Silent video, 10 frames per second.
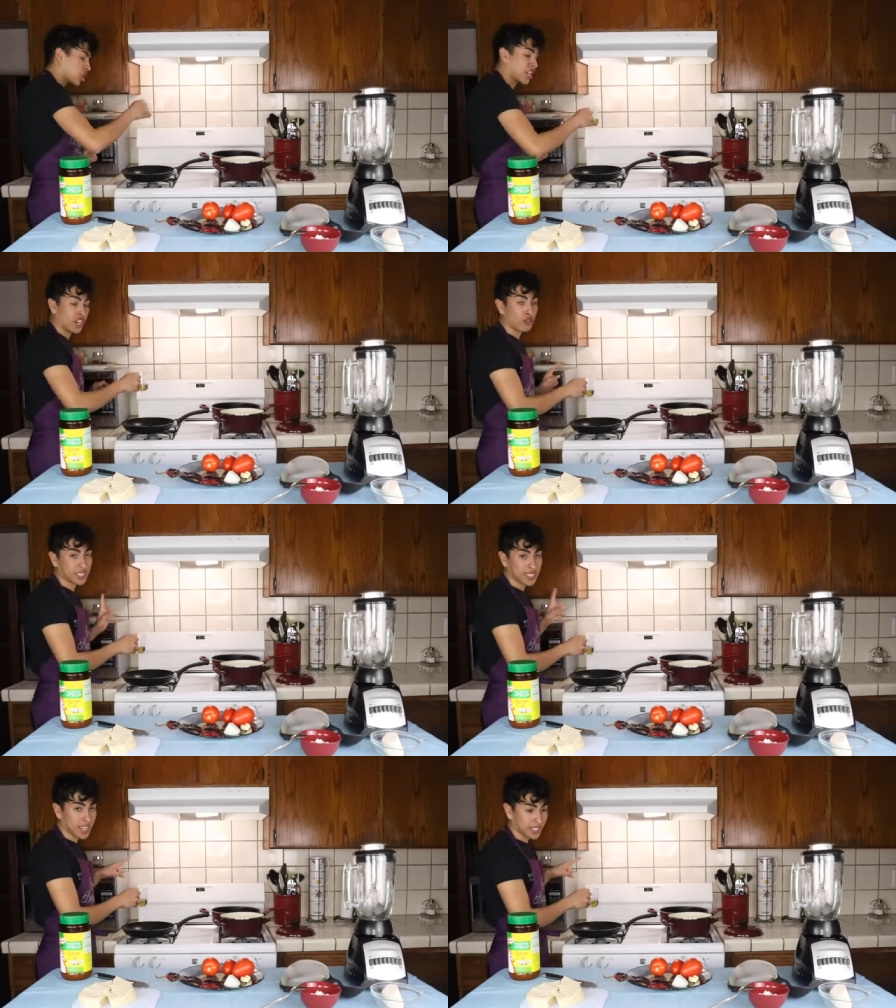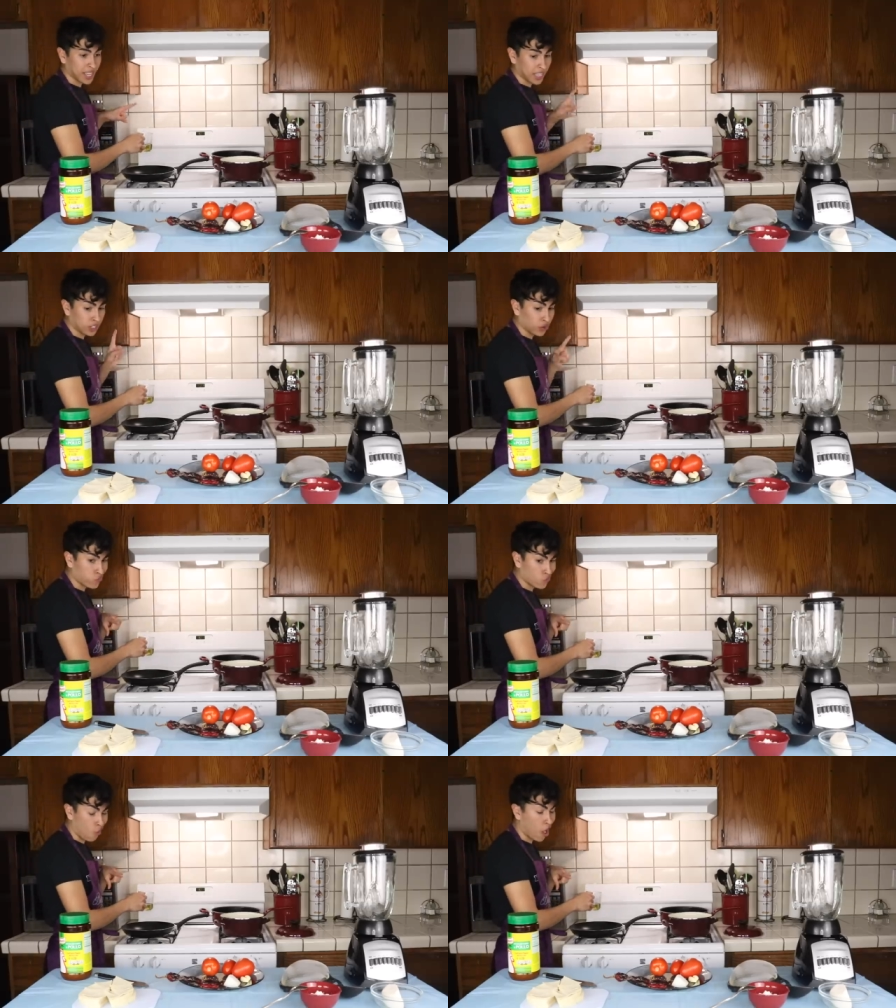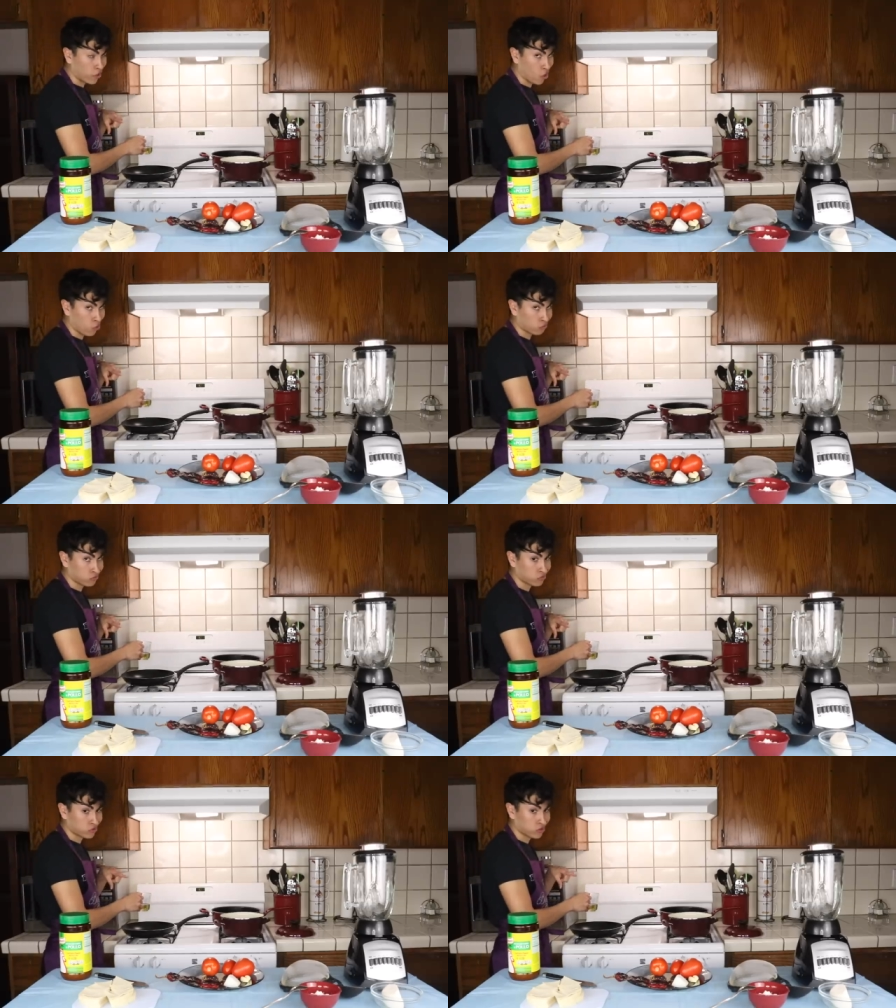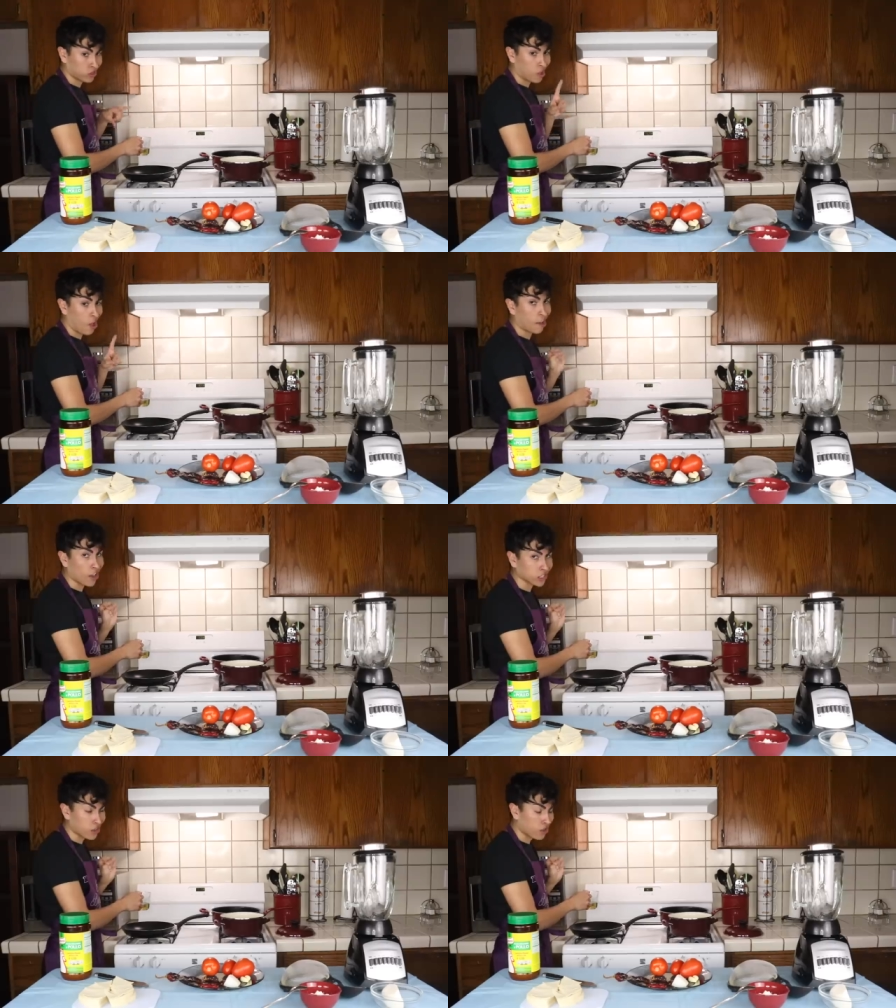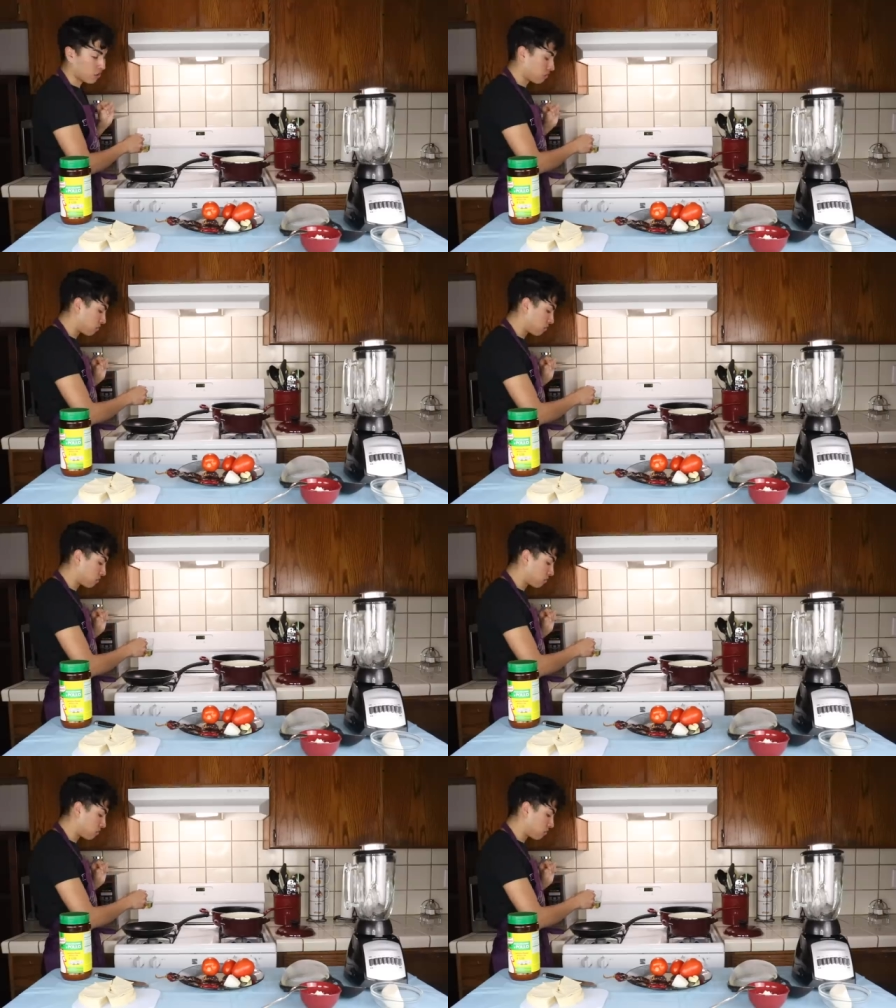you're gonna use this aceite to fry those, like I said.